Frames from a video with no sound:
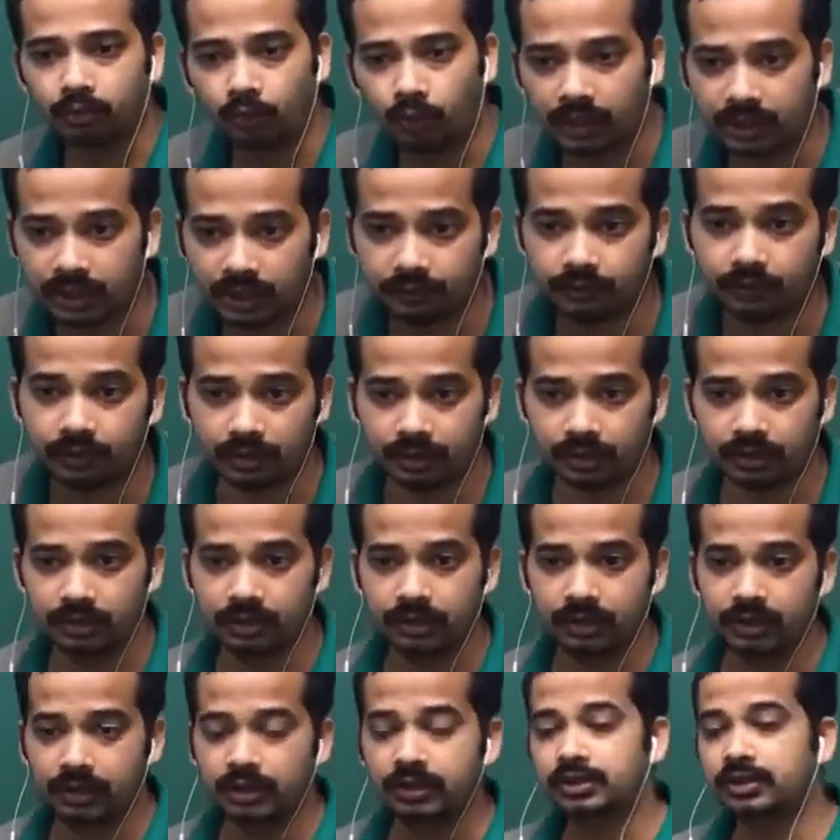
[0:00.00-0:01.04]
whatever,
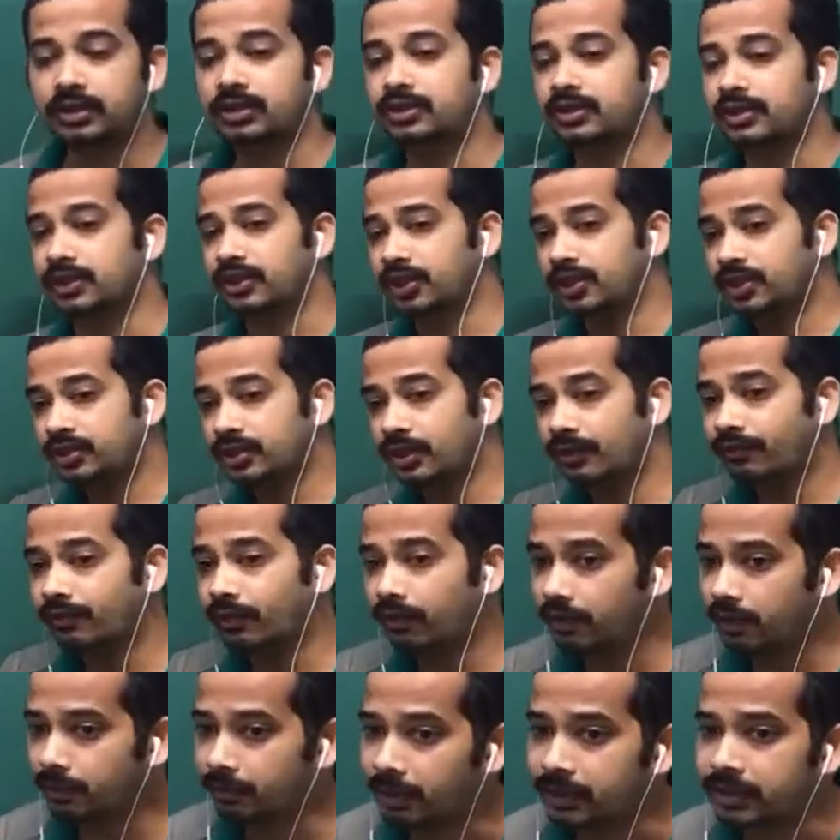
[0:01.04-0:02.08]
since each of
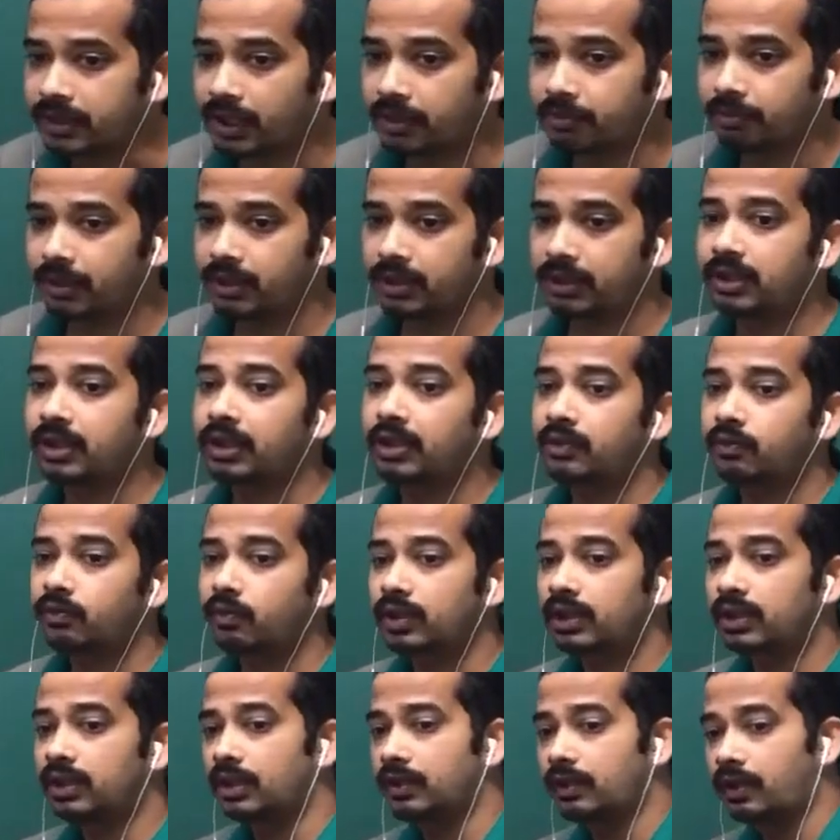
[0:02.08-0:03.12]
our measurement
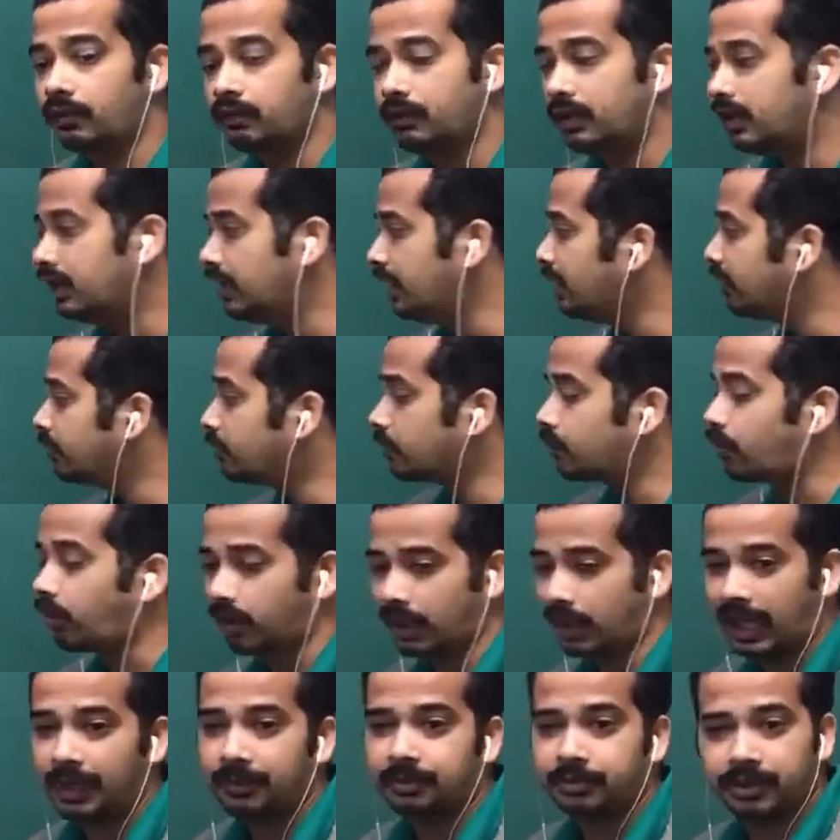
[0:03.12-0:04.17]
will lead to
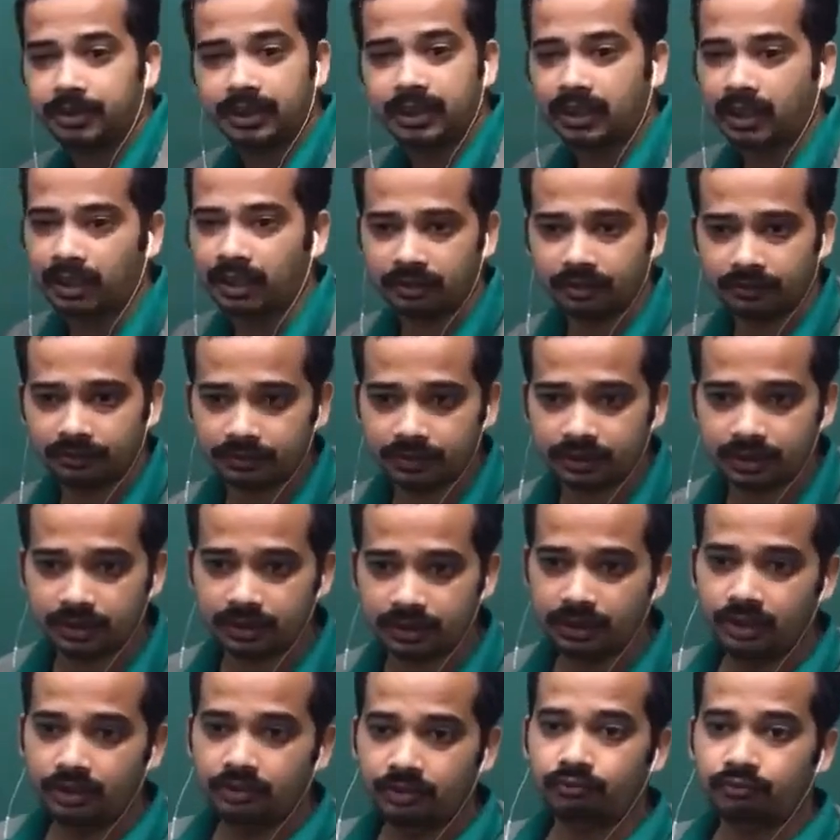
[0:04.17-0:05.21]
collapsing kind of thing,
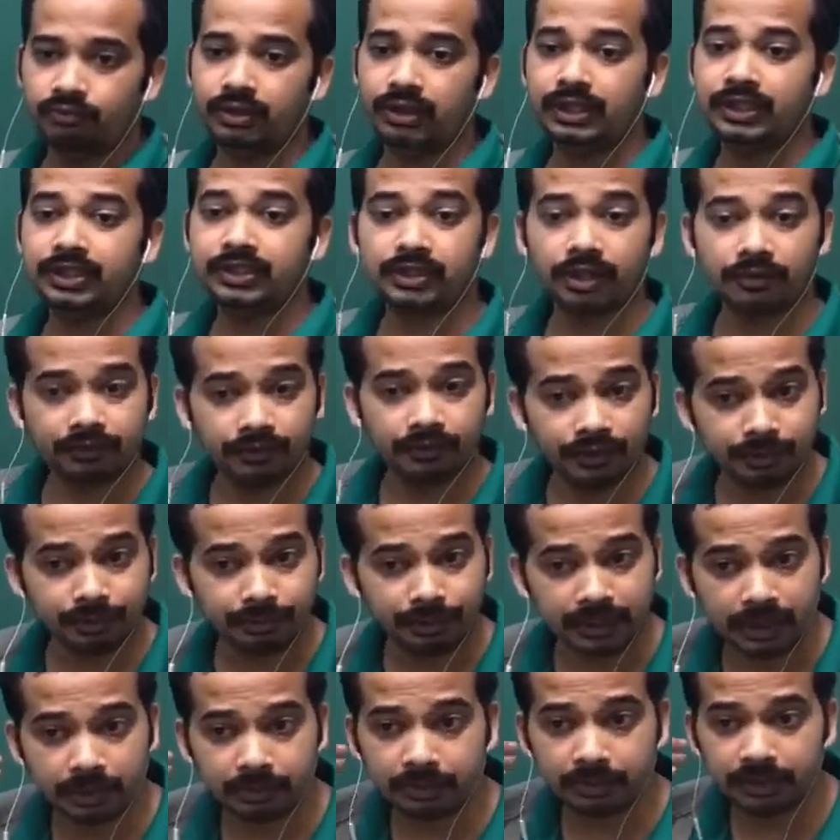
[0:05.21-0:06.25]
will each of our
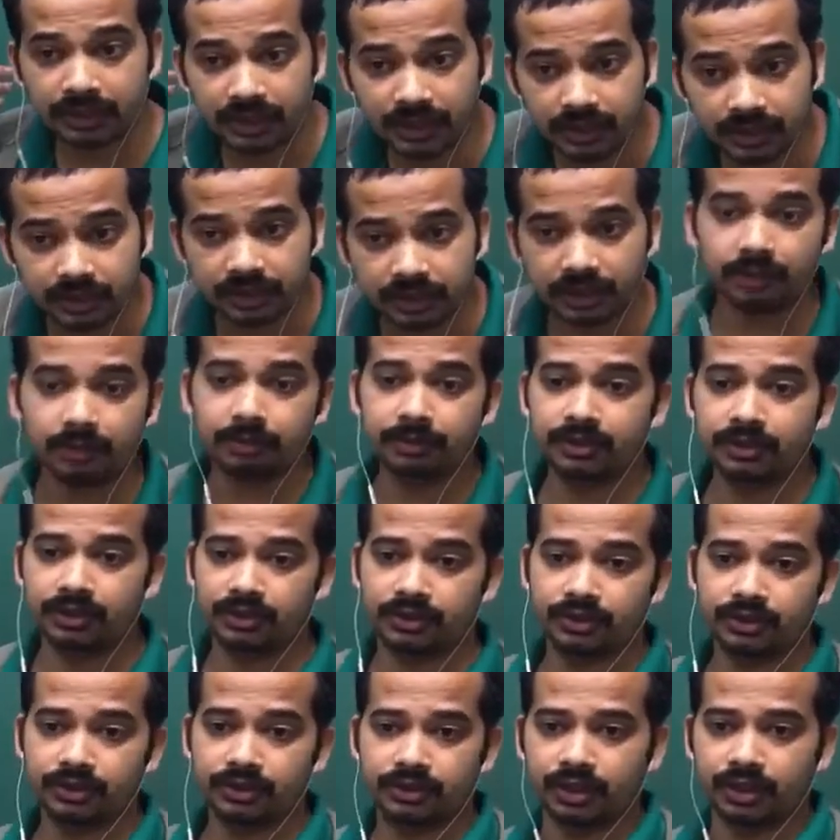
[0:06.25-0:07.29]
measurement disturbing the
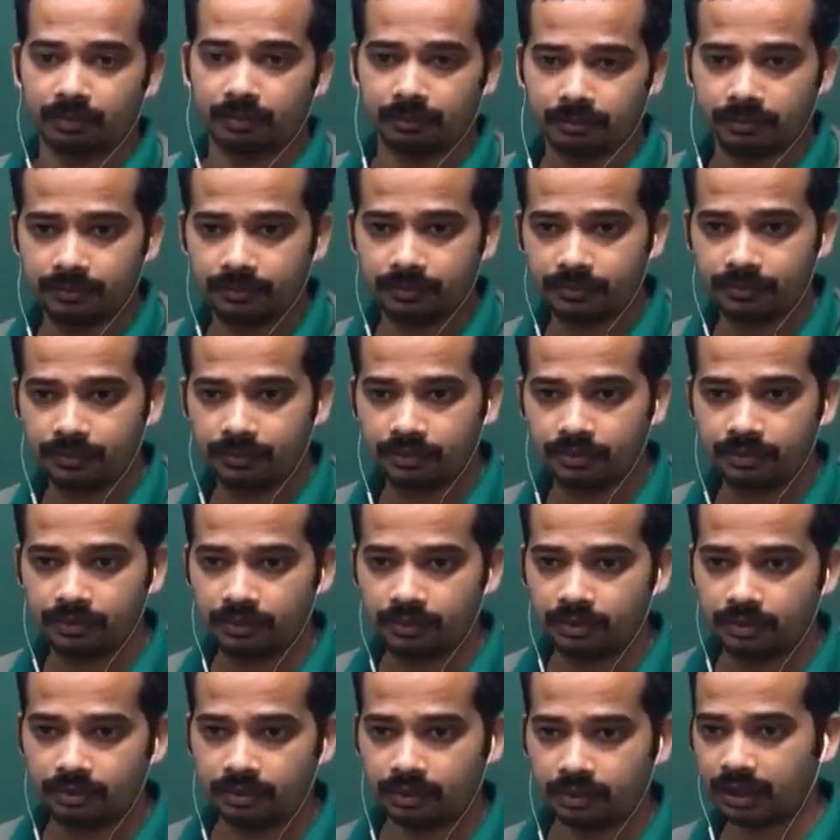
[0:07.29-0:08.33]
system,
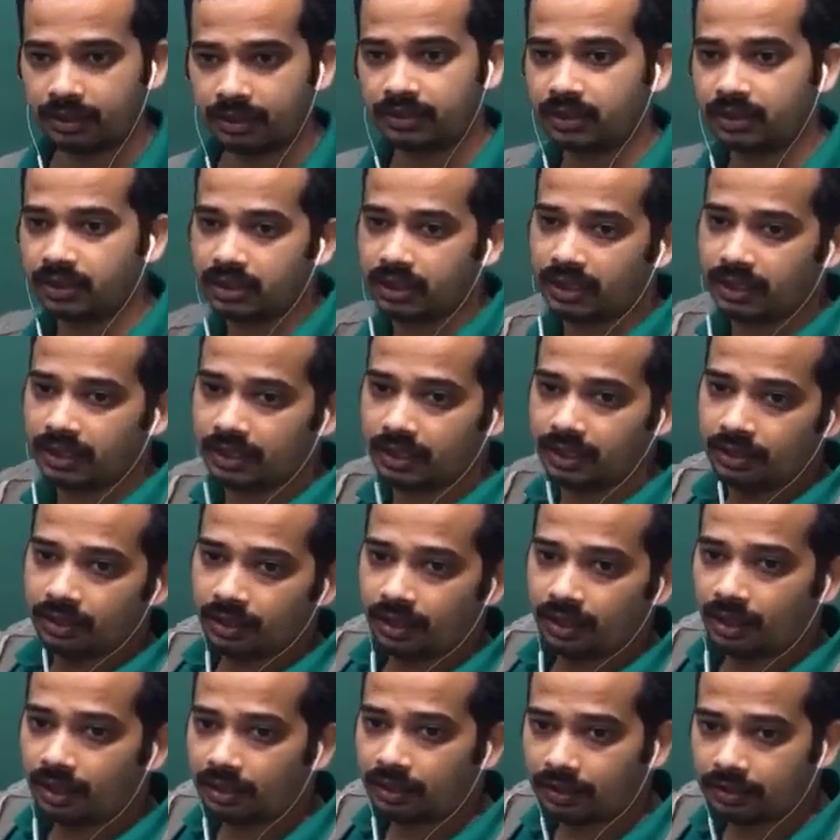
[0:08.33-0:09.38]
okay, just like
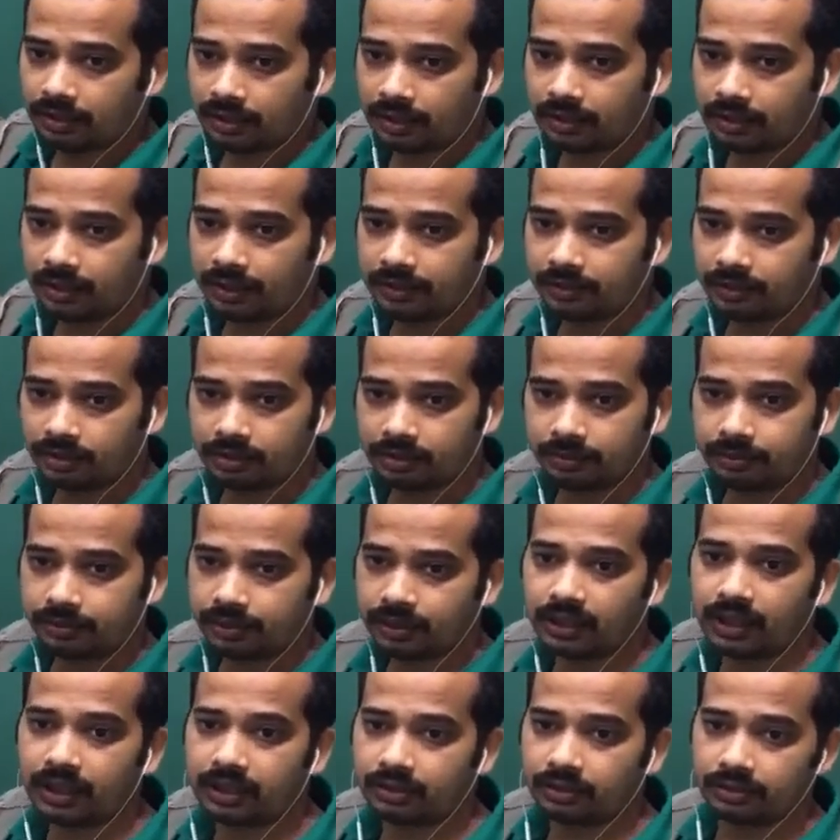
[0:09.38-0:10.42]
I talked about
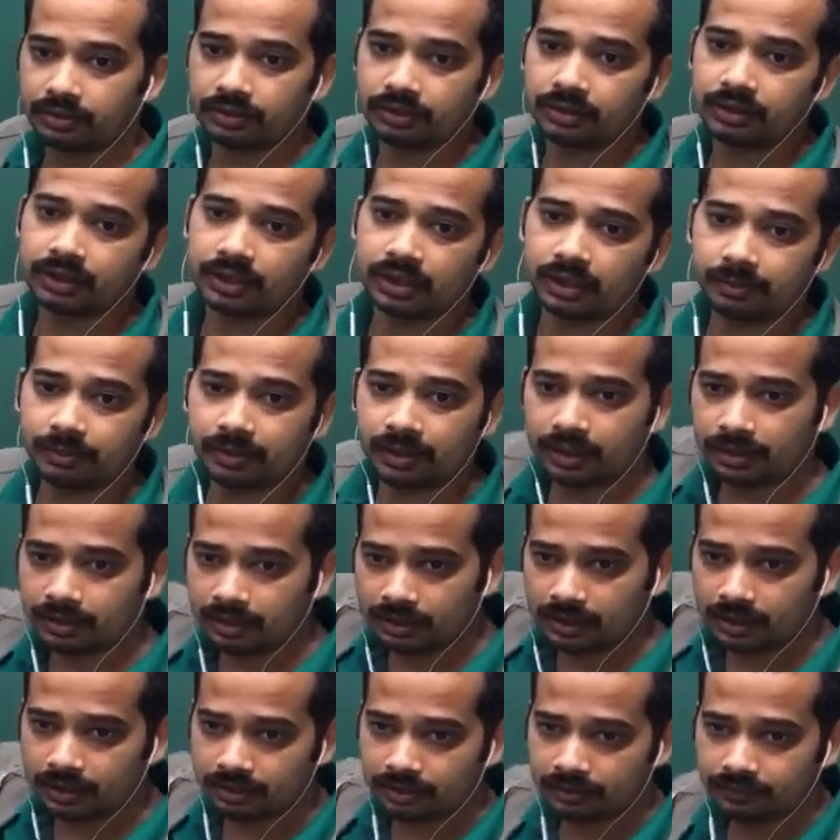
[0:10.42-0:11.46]
electron earlier, am I right?
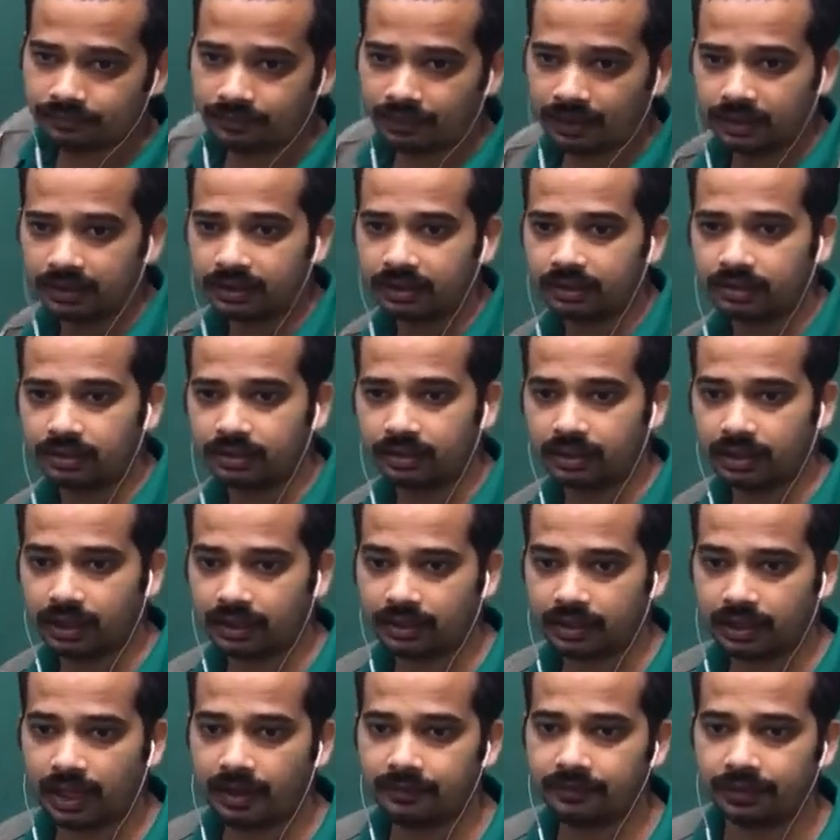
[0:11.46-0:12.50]
Electron falling under
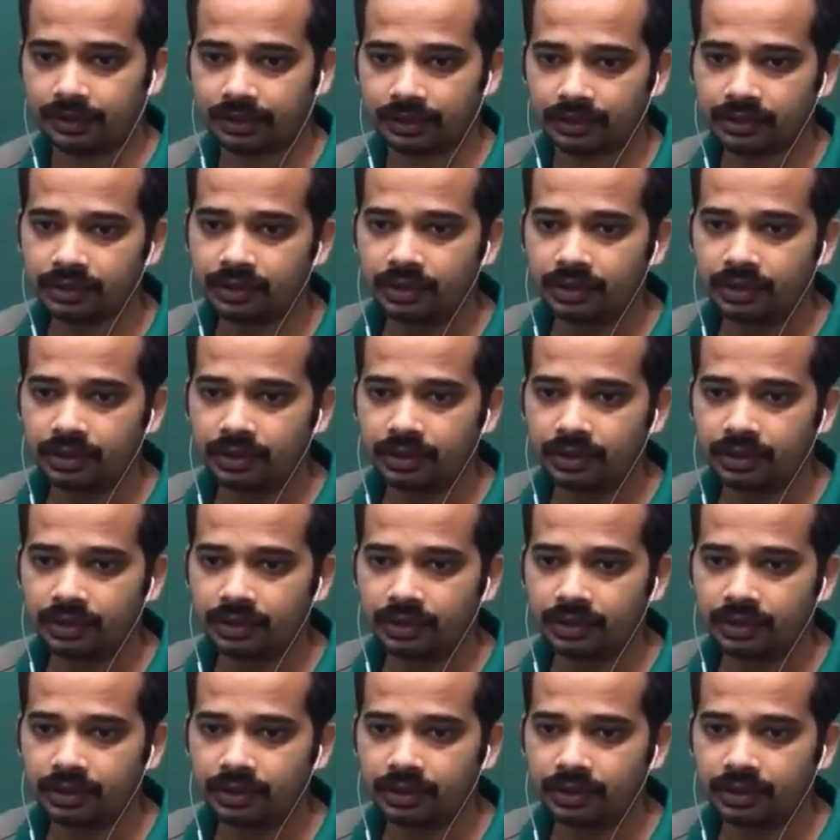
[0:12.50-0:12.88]
gravity.